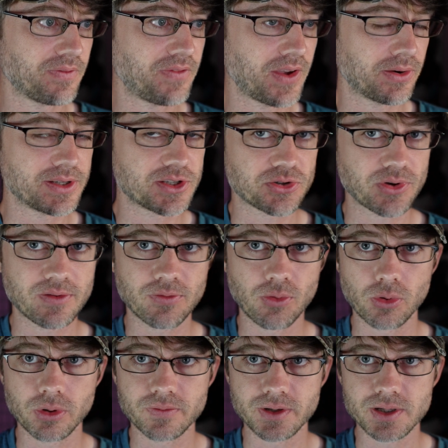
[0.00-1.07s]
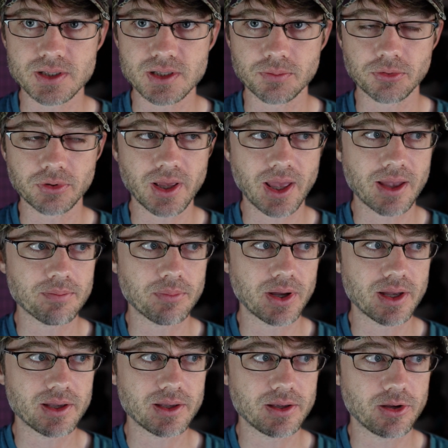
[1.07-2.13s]
Very straightforward, very simple game.
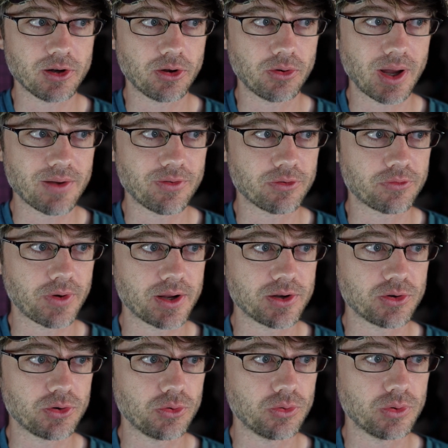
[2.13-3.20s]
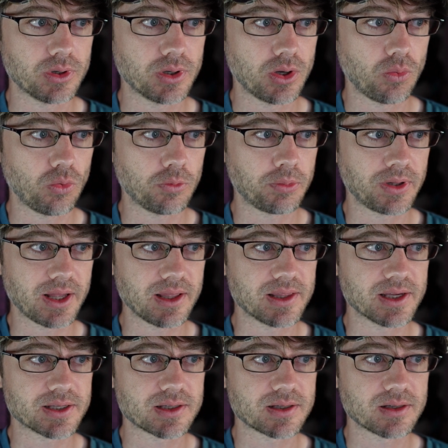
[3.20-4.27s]
But, I have a friend who will play
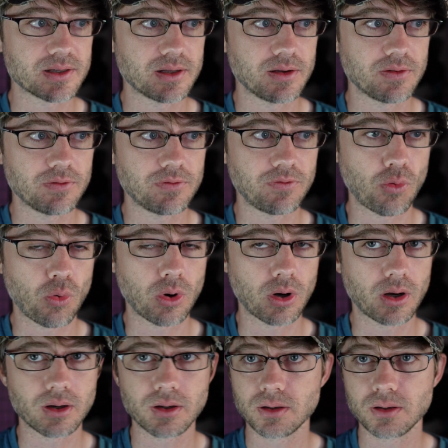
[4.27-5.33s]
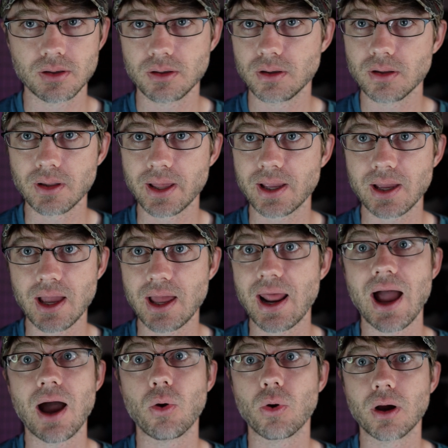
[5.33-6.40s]
this for like an
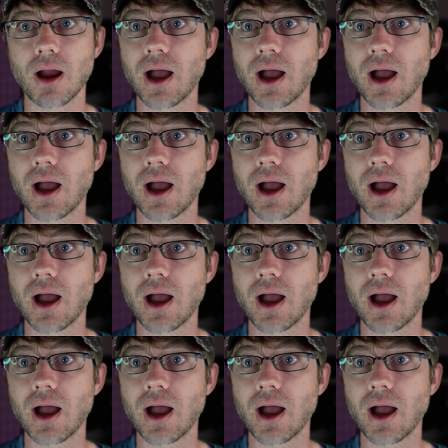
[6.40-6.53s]
hour.